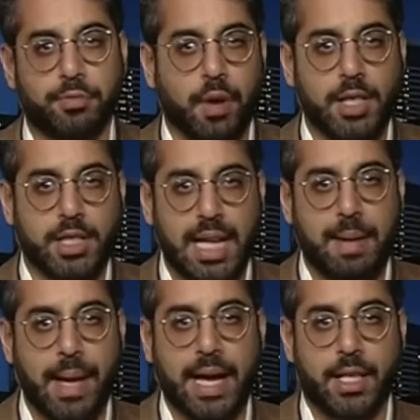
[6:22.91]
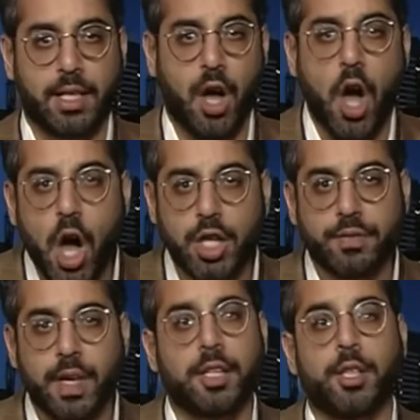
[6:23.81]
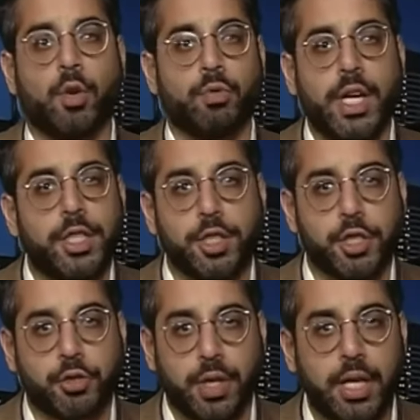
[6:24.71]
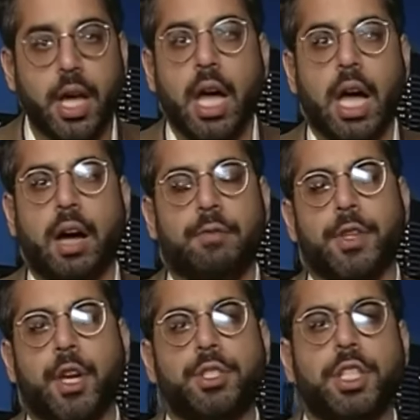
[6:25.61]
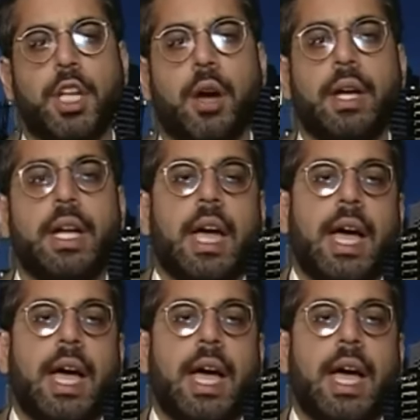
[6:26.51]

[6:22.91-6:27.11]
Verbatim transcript: right slap bang in the heart of London on Regent Street, uh, for those that know it.